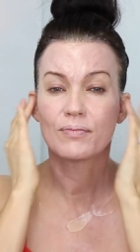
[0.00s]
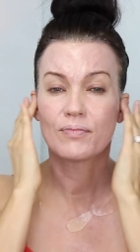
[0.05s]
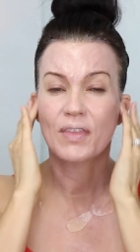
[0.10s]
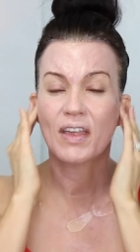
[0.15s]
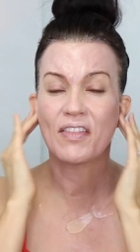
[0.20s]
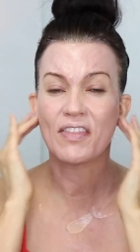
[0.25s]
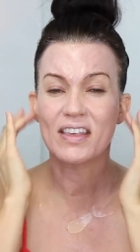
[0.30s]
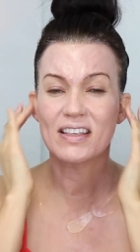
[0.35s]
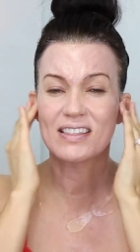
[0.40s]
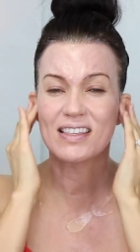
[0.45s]

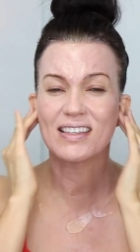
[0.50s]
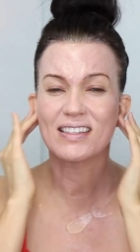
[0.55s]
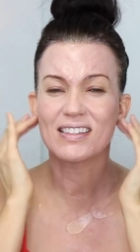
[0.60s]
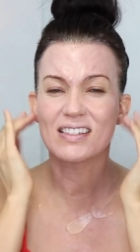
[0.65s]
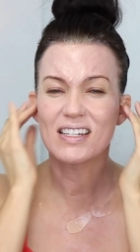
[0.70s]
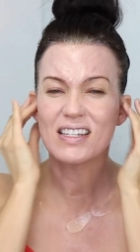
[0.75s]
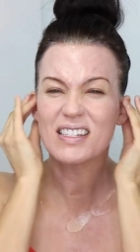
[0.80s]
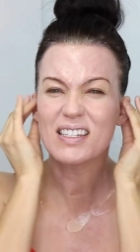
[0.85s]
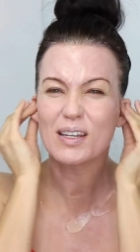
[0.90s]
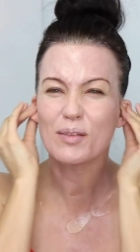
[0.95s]
And this is
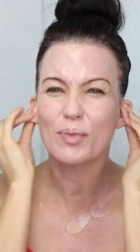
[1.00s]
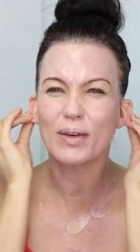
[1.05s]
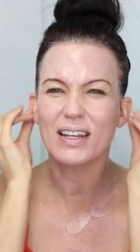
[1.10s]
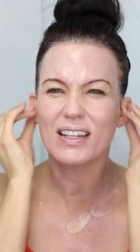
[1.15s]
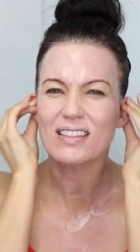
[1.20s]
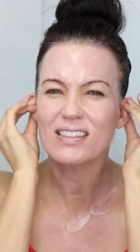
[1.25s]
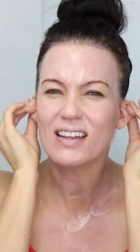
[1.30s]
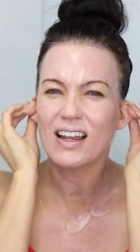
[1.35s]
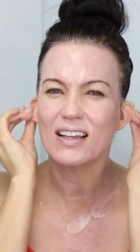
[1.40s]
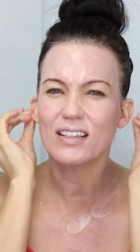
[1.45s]
tinted, but
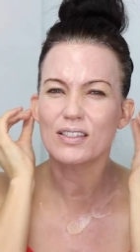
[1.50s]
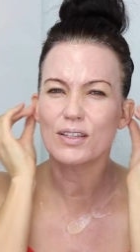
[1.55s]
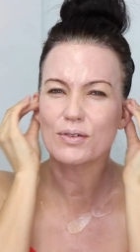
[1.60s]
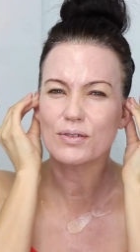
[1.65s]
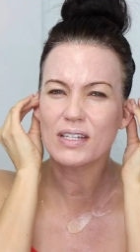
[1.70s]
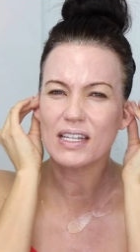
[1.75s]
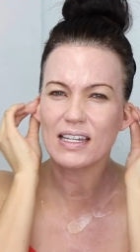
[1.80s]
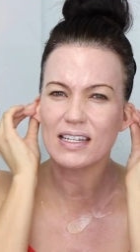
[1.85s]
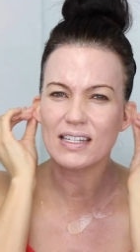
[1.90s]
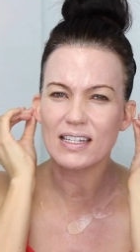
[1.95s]
it's not so
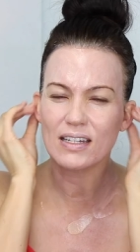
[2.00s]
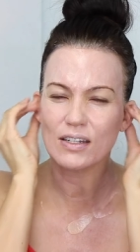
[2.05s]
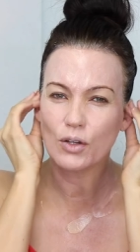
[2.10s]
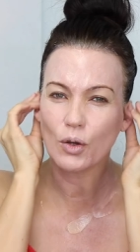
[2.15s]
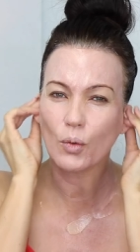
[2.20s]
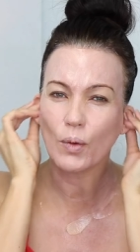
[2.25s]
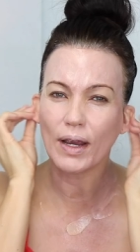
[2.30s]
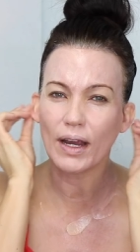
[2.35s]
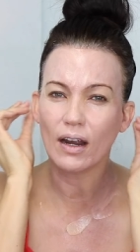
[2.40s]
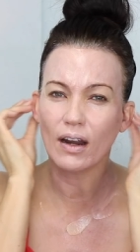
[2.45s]
tinted
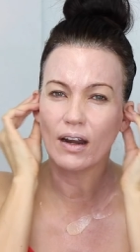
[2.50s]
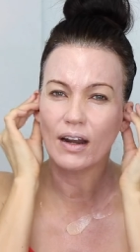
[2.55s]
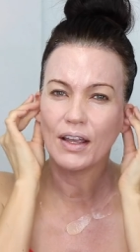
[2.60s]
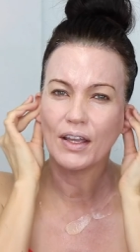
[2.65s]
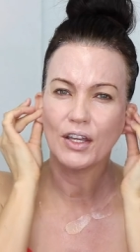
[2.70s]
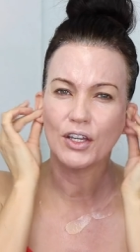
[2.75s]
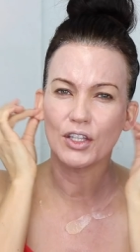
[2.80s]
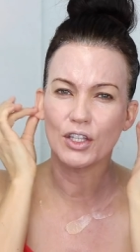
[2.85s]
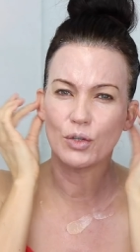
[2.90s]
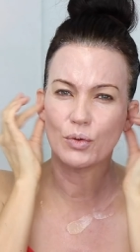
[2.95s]
to where
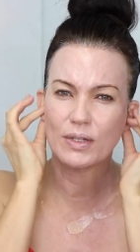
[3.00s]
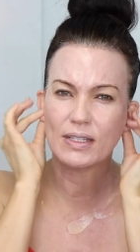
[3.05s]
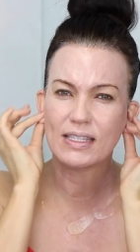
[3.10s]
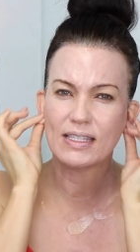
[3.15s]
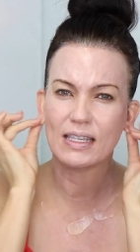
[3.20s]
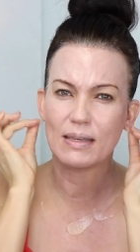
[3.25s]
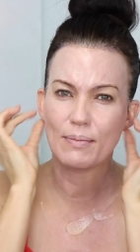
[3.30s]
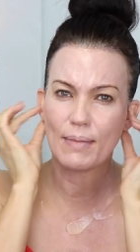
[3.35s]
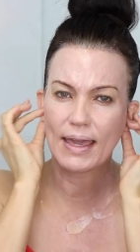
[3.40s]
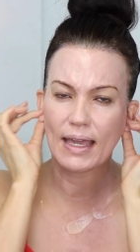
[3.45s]
you would
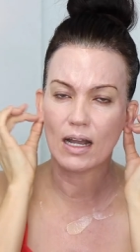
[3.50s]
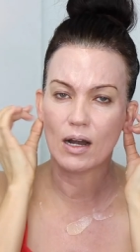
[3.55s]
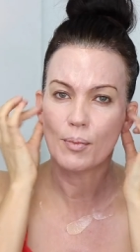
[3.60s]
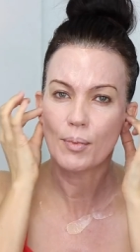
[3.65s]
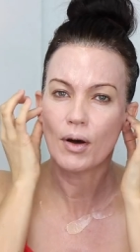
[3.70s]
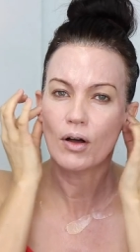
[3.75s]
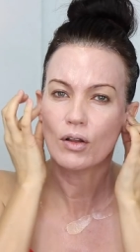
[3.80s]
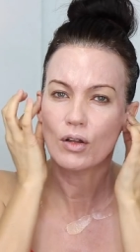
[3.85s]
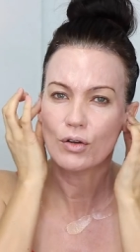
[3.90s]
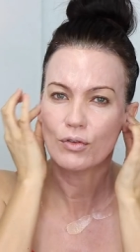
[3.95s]
see makeup
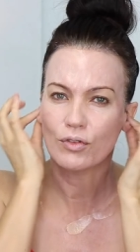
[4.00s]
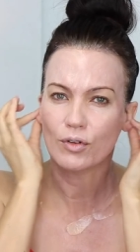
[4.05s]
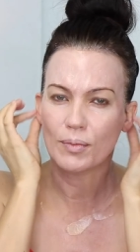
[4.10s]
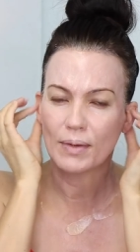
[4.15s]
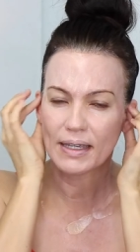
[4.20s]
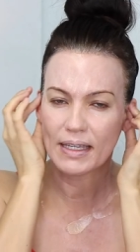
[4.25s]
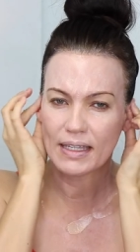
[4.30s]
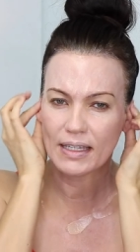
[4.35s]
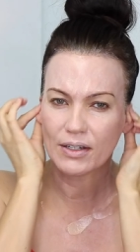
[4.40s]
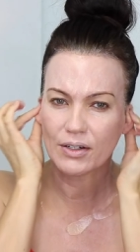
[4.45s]
all over
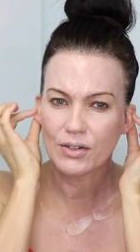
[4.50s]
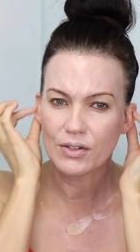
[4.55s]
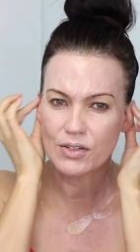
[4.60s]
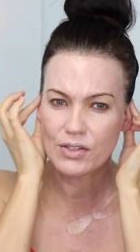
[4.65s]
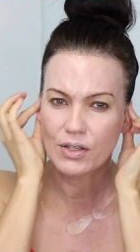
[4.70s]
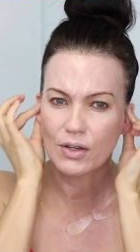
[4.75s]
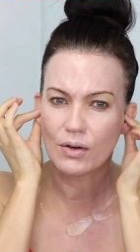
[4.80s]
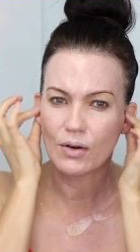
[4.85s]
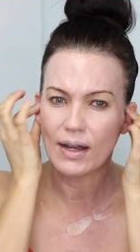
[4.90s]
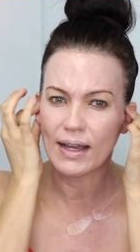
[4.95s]
my ears.
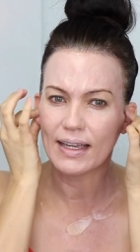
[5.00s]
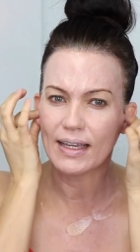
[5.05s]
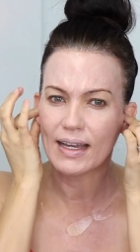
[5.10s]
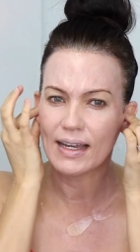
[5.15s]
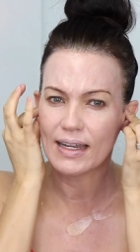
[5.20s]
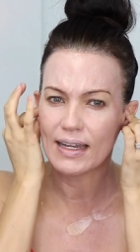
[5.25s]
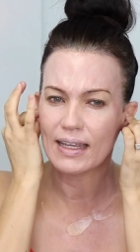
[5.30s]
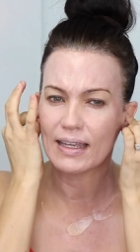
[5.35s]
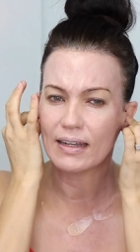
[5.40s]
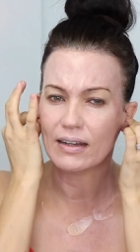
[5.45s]
So I
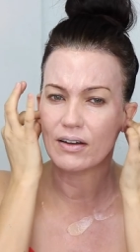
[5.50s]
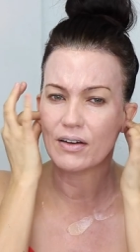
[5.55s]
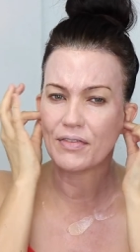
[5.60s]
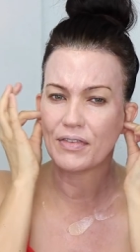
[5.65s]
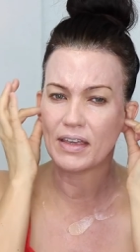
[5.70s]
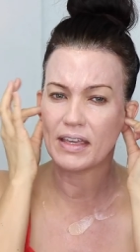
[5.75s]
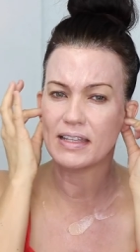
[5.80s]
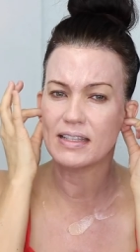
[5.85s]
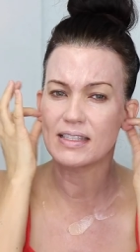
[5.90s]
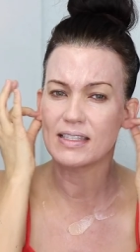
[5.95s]
kind of get it on
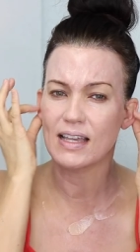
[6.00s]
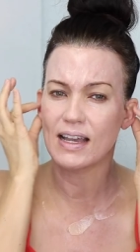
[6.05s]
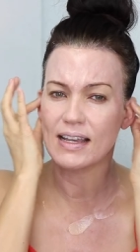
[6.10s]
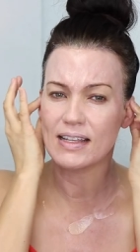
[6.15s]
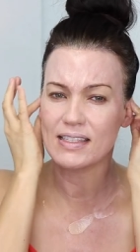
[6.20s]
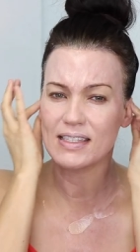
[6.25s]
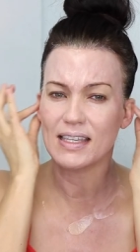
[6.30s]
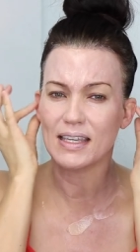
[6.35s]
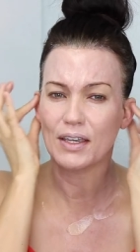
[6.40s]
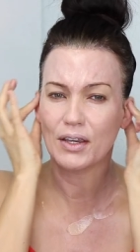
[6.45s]
the
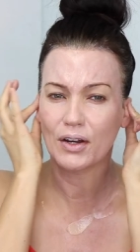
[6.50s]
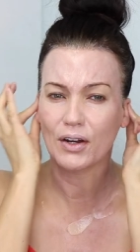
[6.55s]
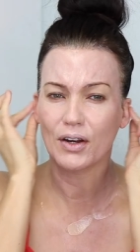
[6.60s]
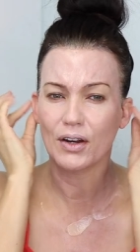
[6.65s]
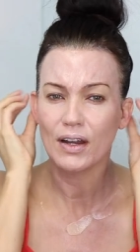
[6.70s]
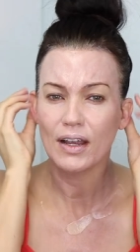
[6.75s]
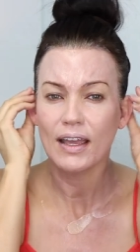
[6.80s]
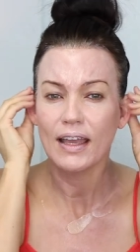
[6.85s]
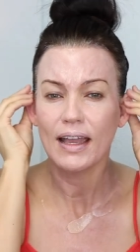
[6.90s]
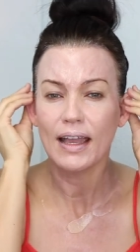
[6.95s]
insides
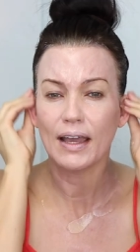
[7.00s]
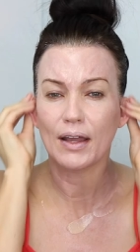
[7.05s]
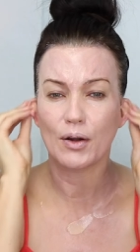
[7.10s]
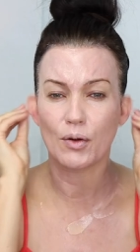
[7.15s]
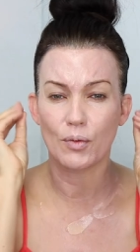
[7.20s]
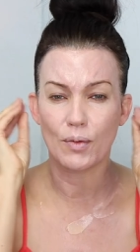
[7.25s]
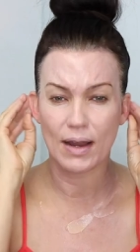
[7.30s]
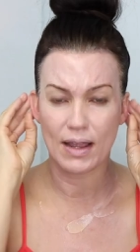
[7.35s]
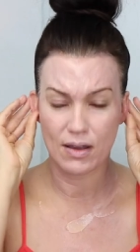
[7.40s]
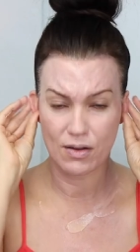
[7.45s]
here and
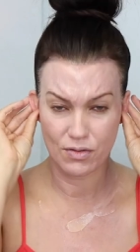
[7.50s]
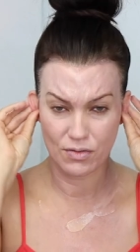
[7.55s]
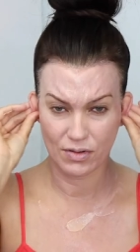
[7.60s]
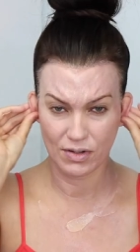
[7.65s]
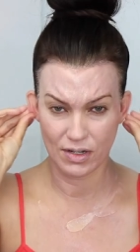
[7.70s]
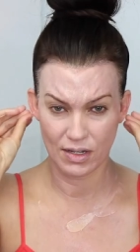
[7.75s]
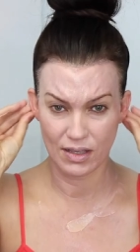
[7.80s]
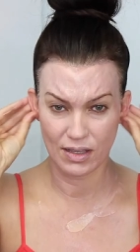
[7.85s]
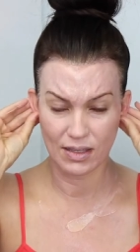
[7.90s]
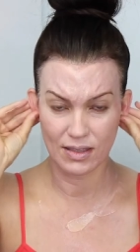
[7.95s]

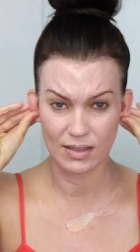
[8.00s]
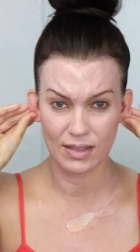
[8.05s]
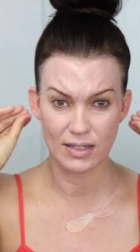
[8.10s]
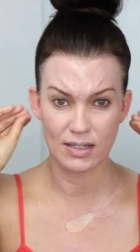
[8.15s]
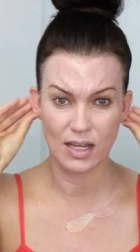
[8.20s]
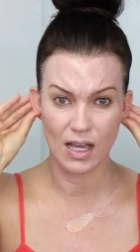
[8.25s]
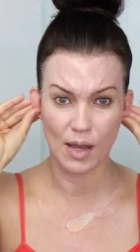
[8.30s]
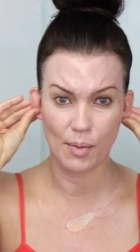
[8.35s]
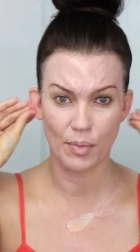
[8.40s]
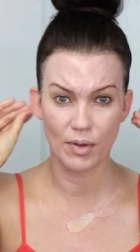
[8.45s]
around the
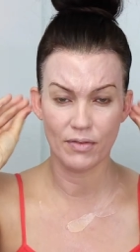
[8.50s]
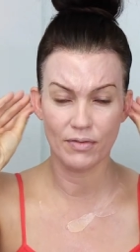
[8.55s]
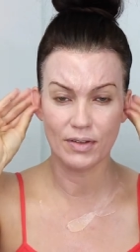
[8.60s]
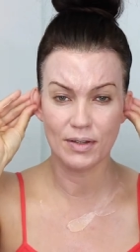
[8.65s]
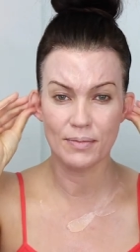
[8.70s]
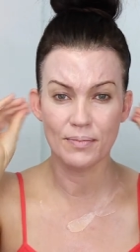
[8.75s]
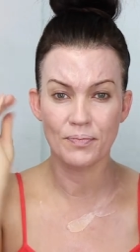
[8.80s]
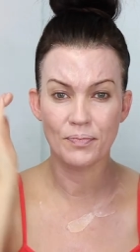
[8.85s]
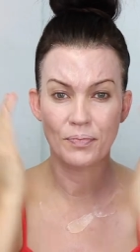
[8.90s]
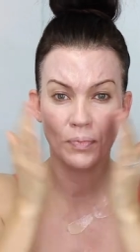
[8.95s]
top of
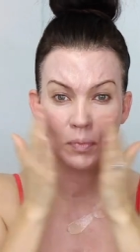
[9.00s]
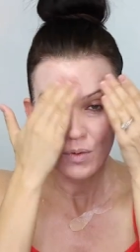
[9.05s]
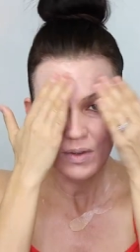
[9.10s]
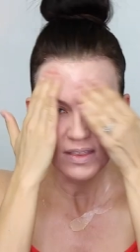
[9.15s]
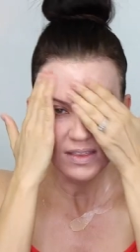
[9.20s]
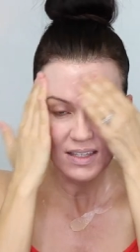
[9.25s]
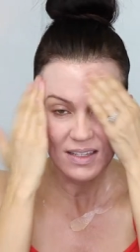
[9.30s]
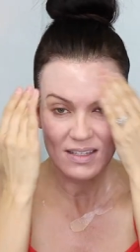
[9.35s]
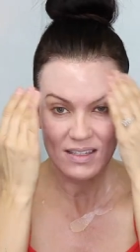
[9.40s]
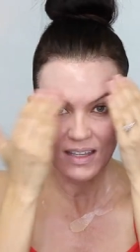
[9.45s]
them.
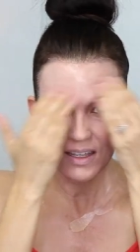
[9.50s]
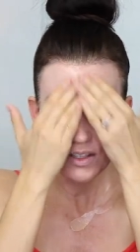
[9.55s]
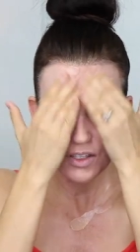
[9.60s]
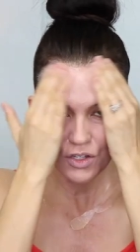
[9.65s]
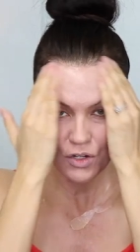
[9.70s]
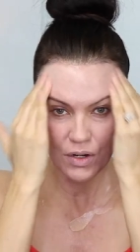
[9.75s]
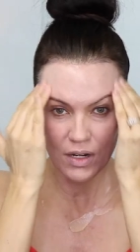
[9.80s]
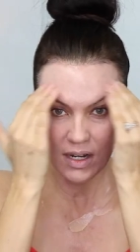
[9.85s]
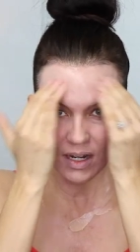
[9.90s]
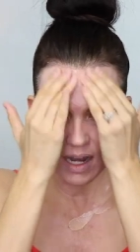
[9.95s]
With this
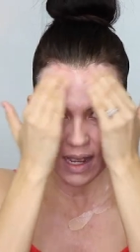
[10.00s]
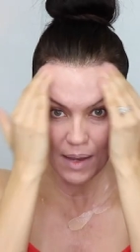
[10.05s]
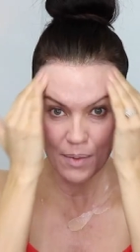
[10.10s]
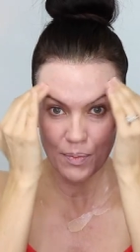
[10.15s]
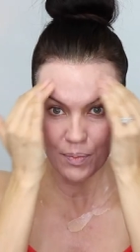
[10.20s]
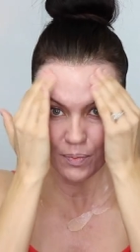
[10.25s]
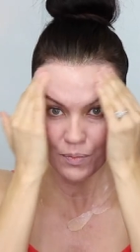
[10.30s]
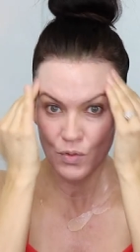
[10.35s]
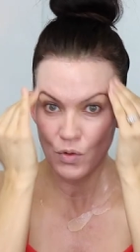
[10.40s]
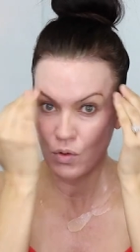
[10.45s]
sunscreen, I
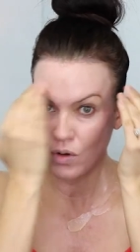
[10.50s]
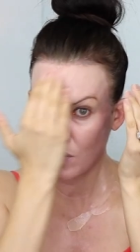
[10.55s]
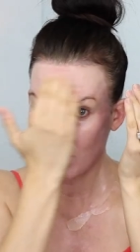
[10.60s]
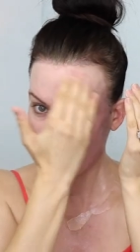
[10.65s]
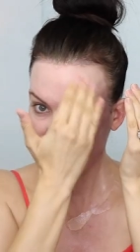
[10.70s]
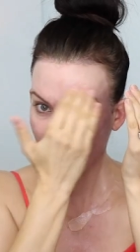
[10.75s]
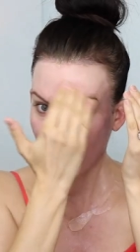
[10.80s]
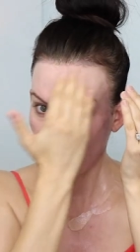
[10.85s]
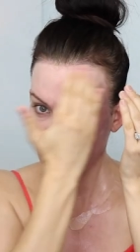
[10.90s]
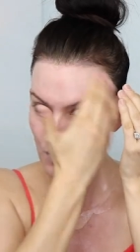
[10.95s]

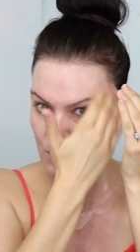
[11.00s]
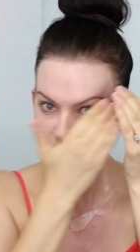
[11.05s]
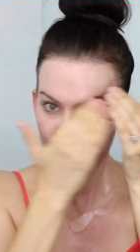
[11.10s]
normally